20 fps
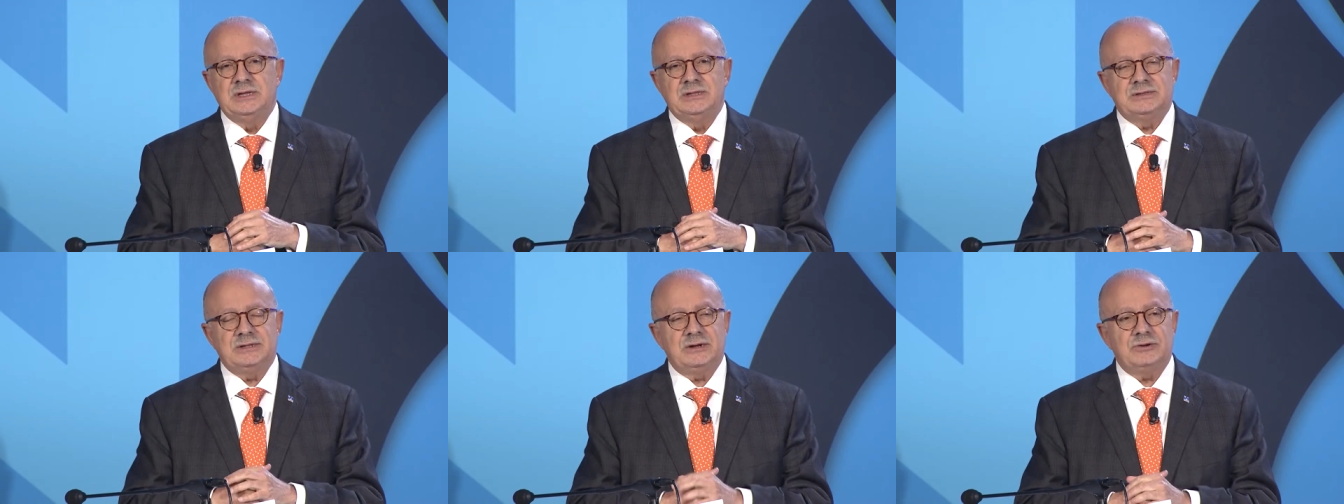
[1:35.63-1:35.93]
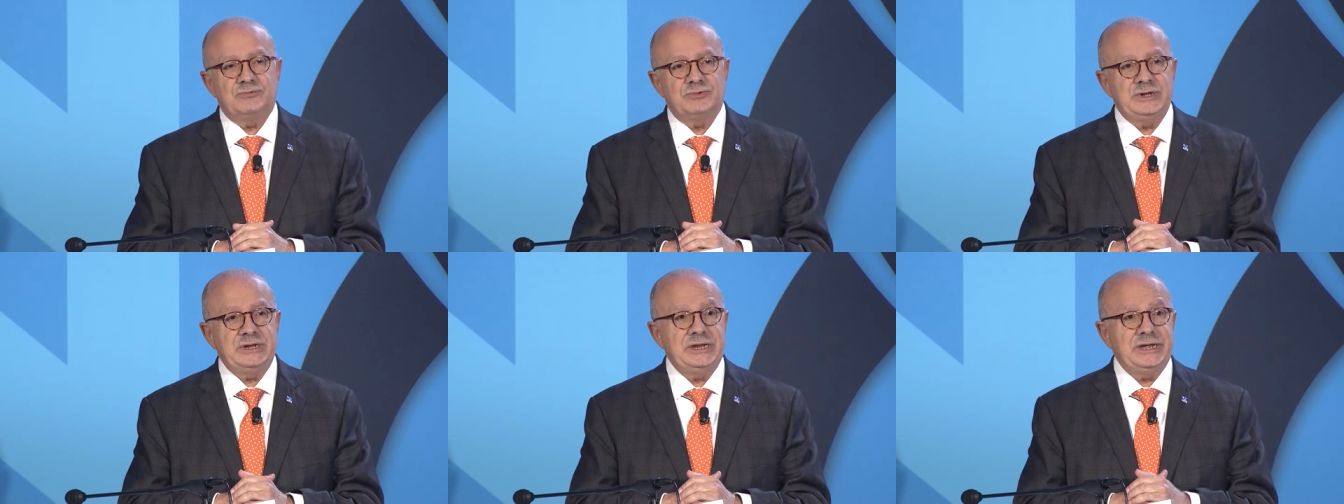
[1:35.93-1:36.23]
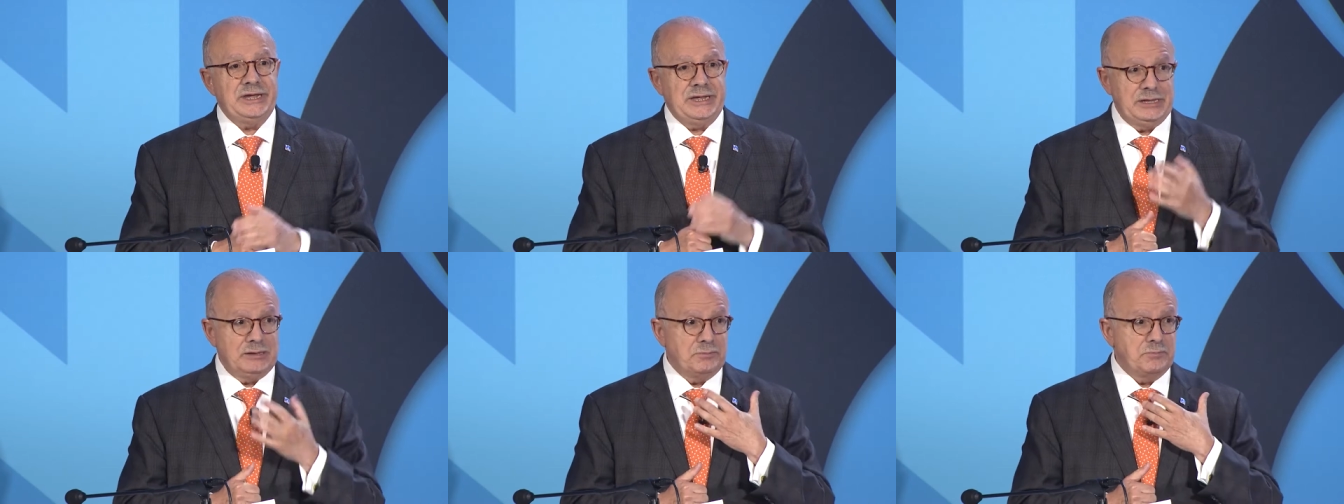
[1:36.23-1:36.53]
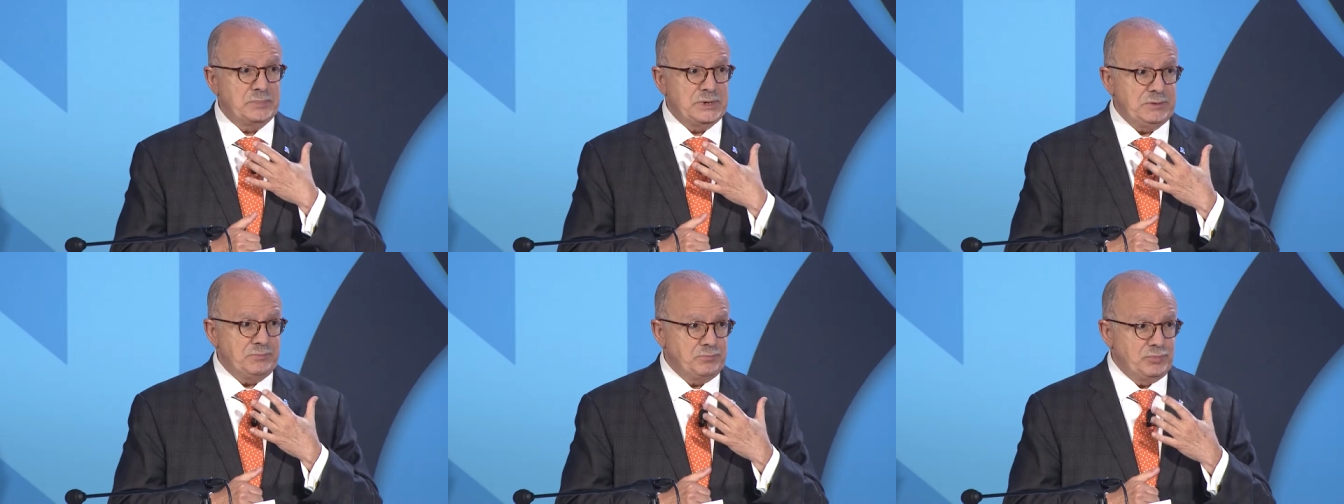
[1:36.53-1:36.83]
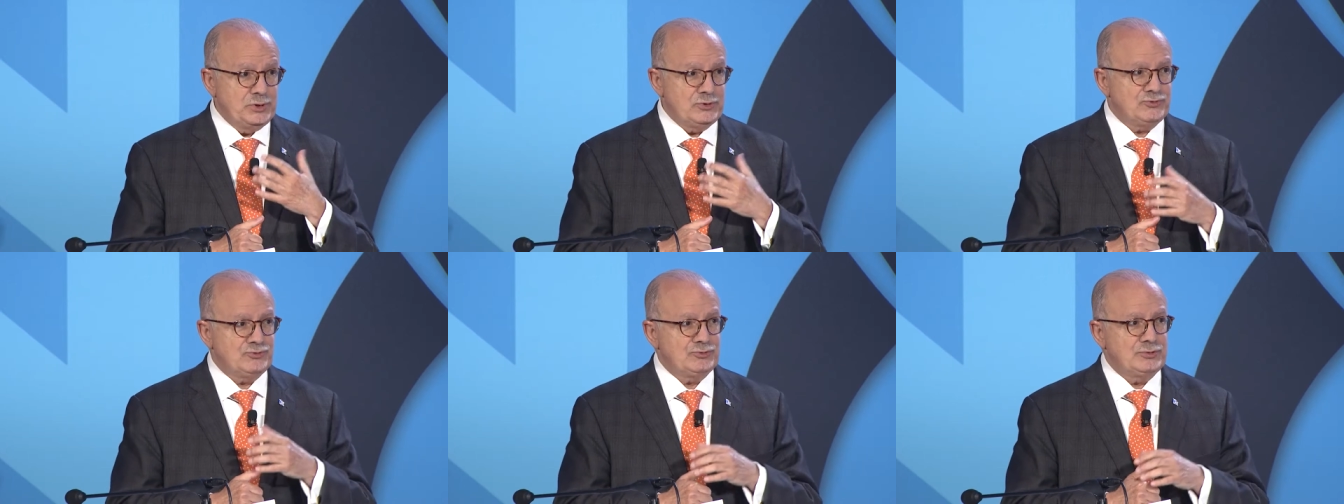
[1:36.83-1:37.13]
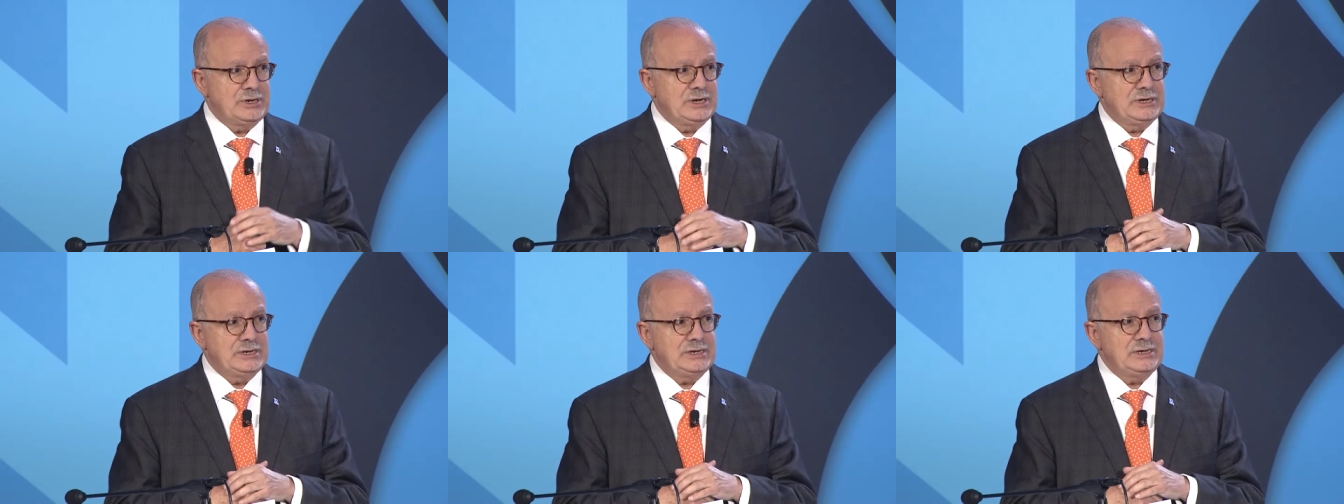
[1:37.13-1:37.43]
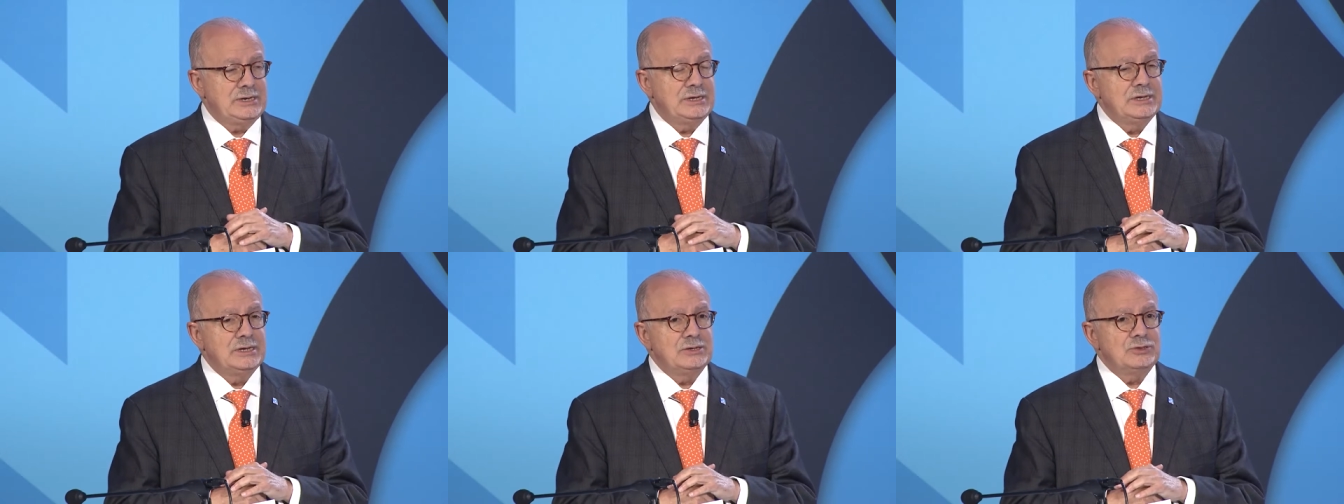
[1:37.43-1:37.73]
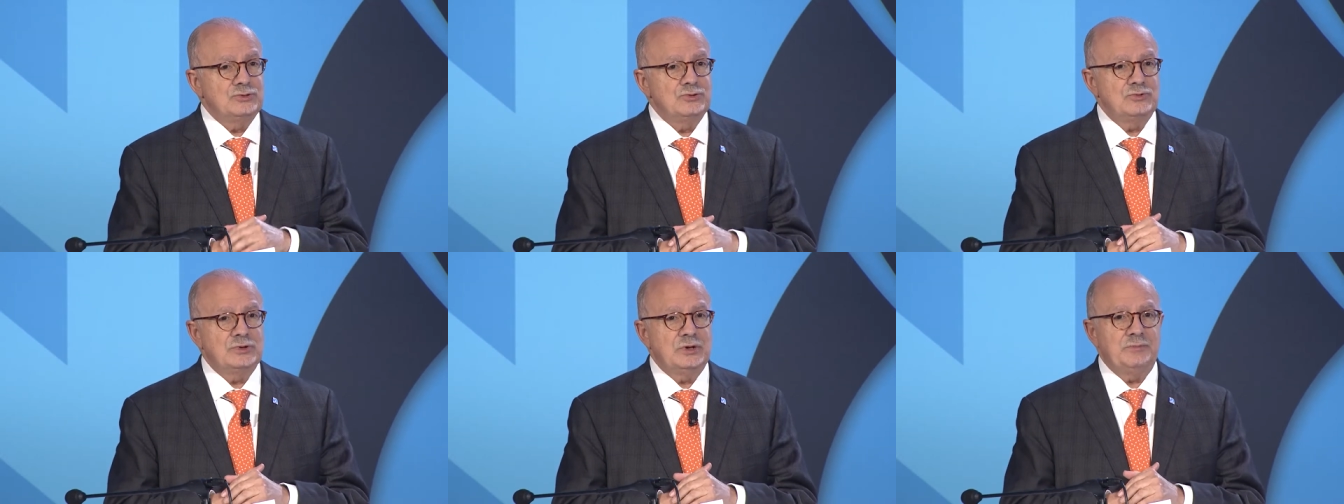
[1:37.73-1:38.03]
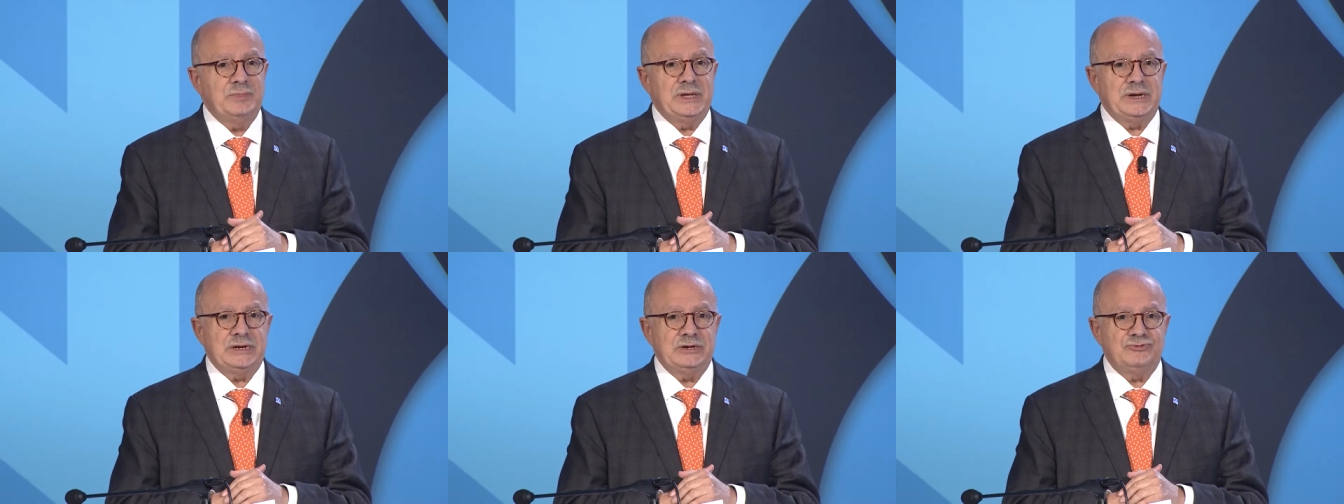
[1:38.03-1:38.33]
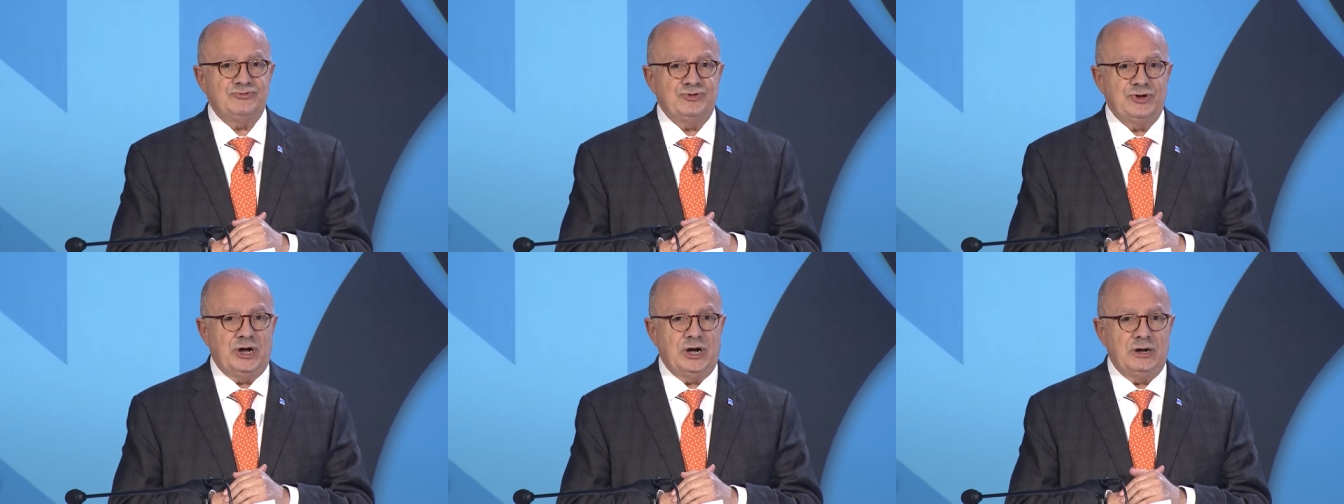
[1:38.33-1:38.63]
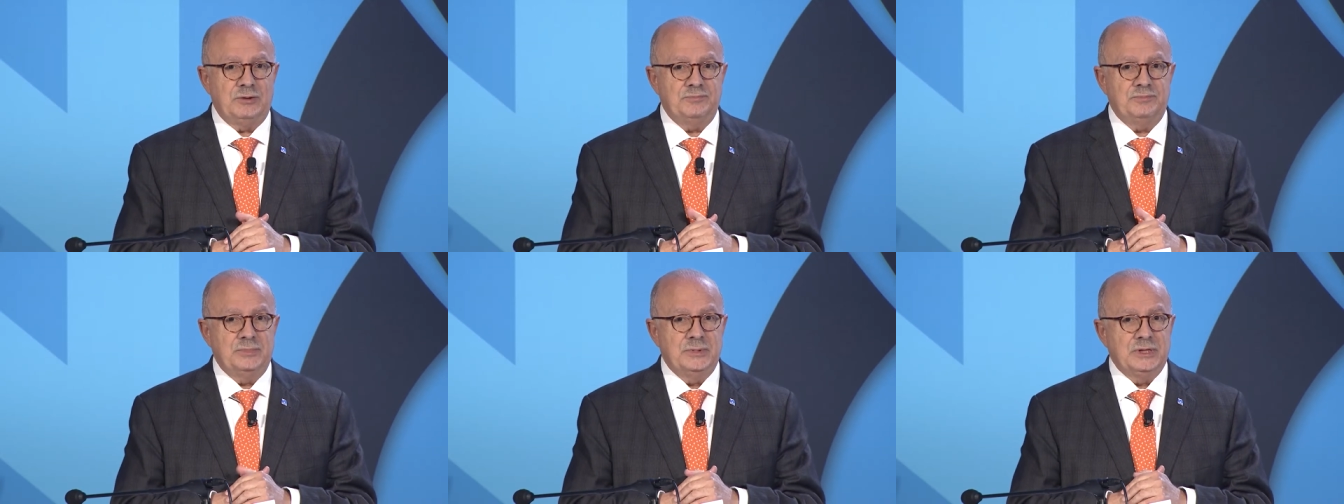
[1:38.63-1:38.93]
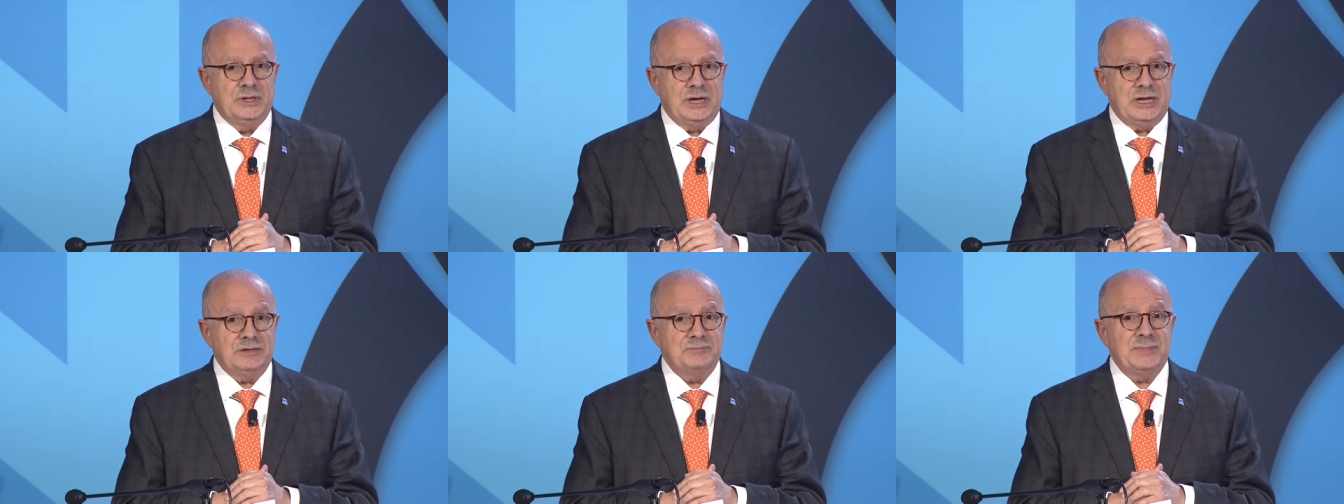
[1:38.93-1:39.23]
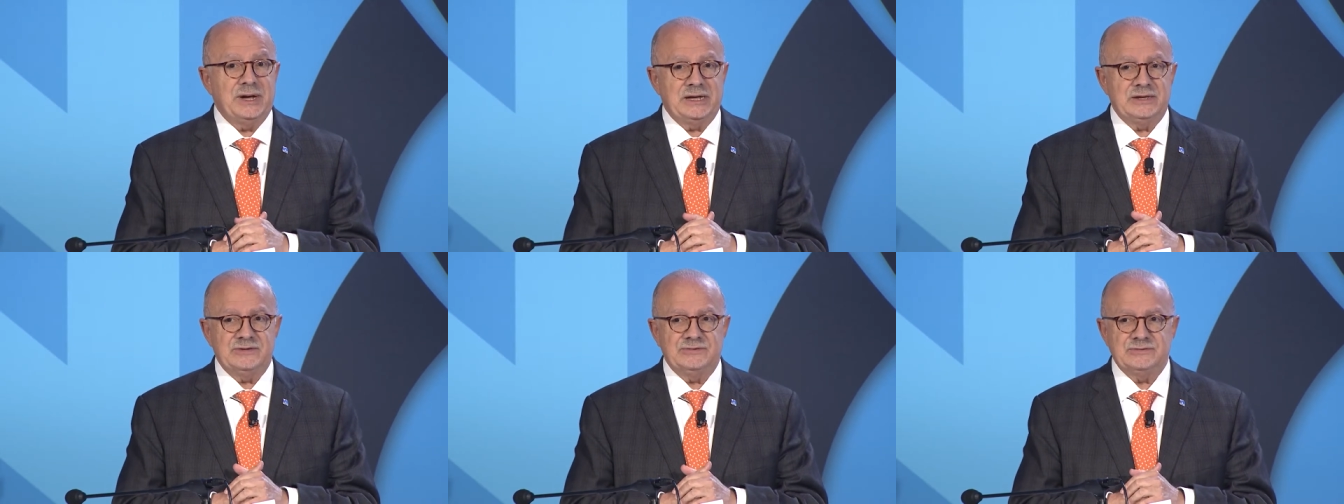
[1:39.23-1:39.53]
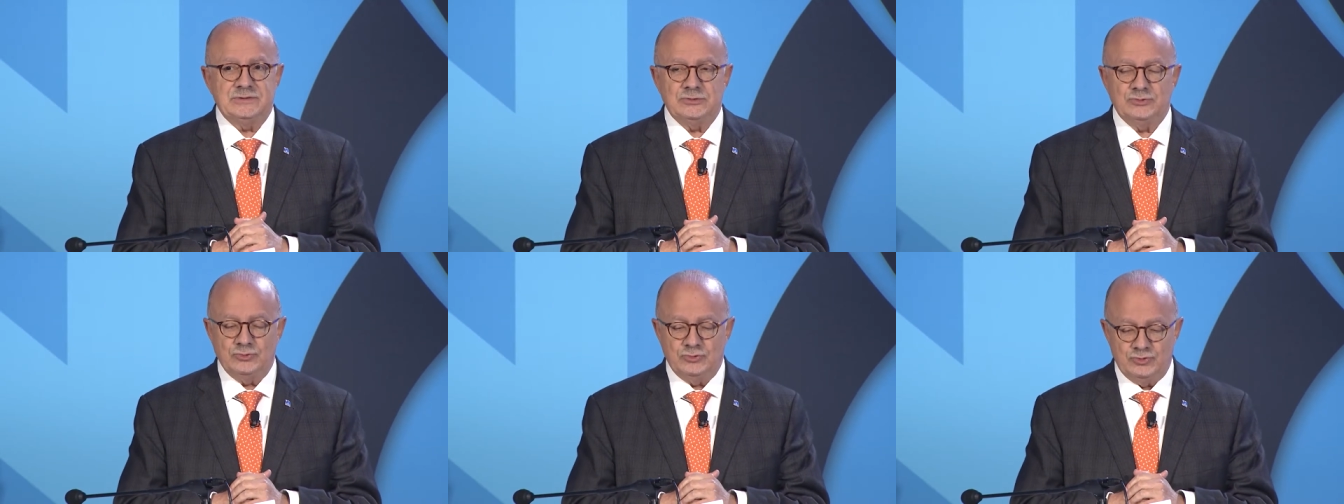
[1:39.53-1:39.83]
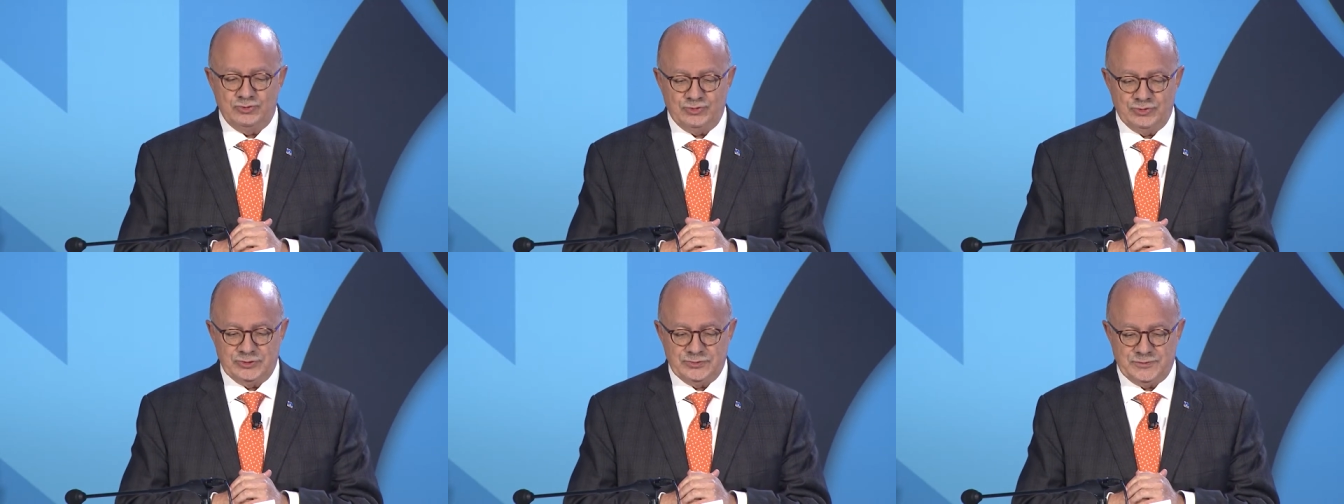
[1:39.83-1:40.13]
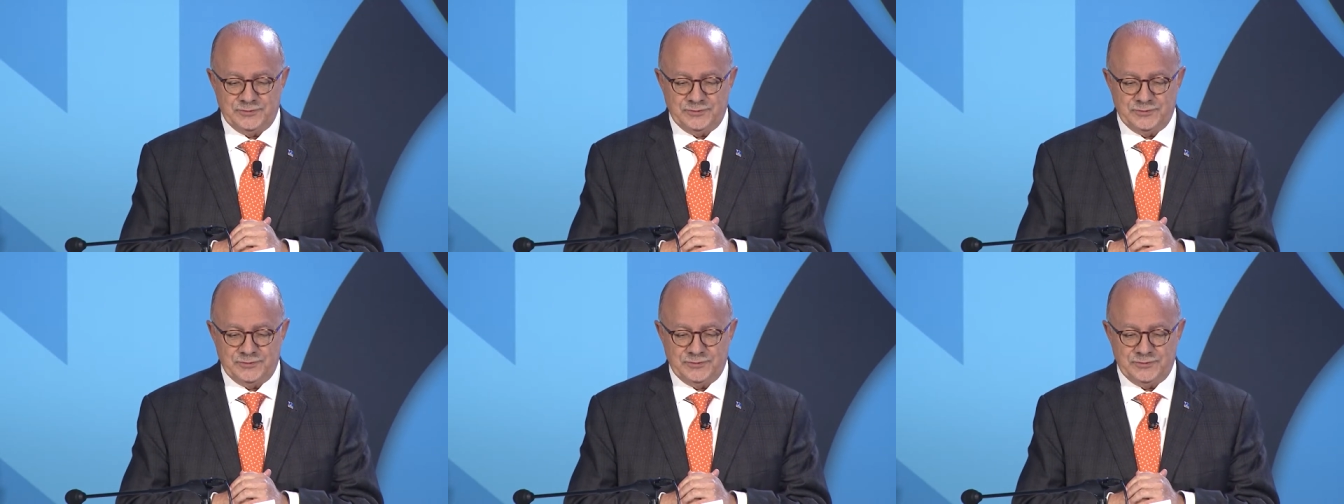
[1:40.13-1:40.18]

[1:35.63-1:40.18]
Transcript: that really helped me personally do a better job at my institution.